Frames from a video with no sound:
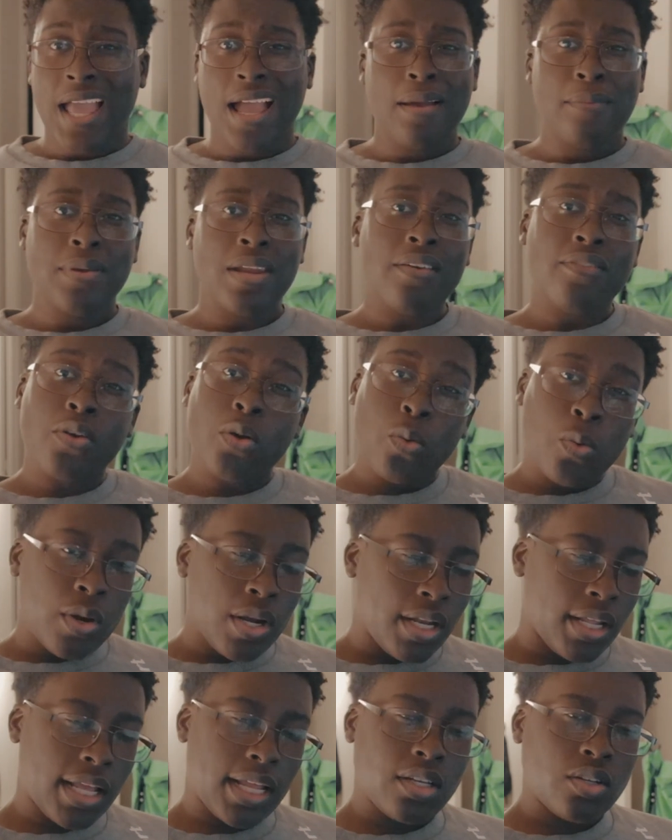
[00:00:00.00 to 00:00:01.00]
I'm never
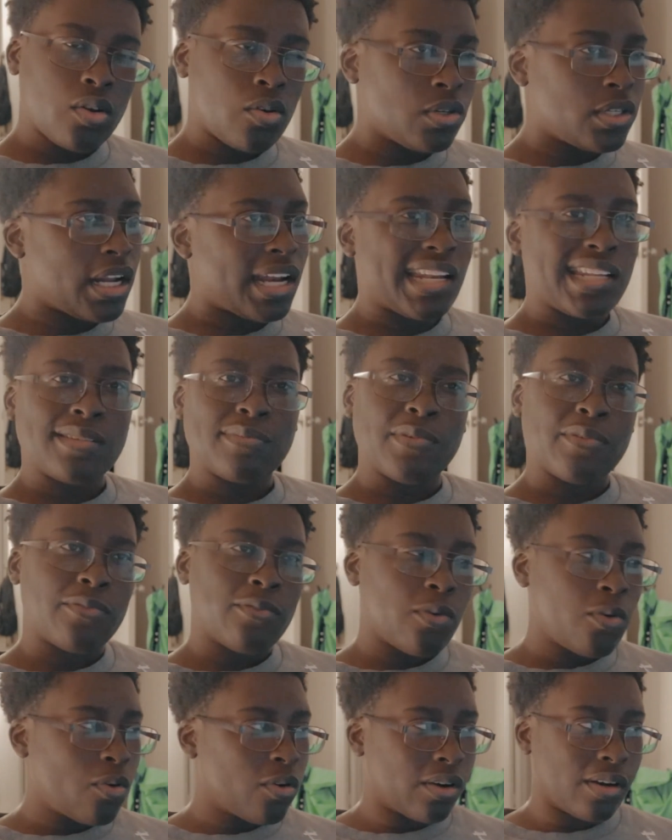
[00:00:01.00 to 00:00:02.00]
quitting. I told y'all this
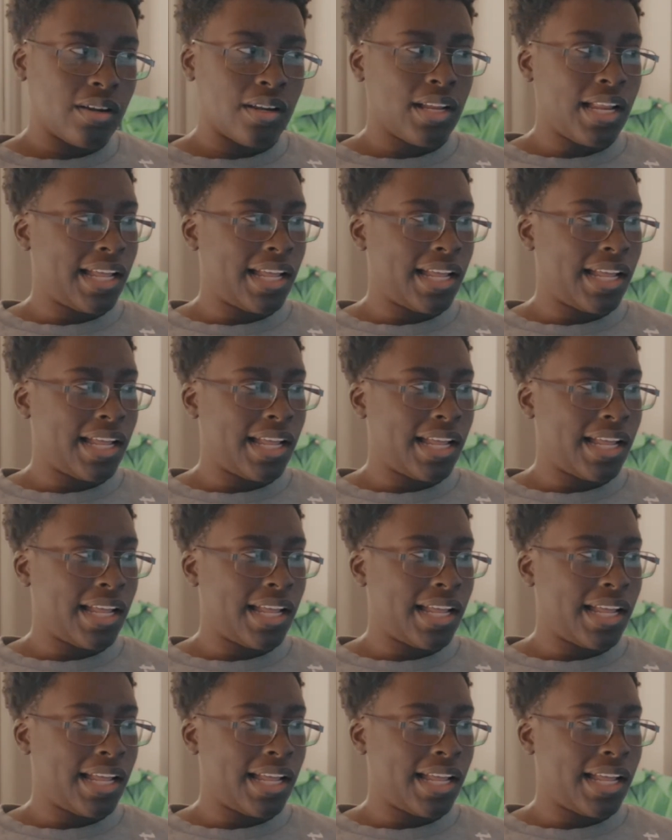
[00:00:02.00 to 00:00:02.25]
before.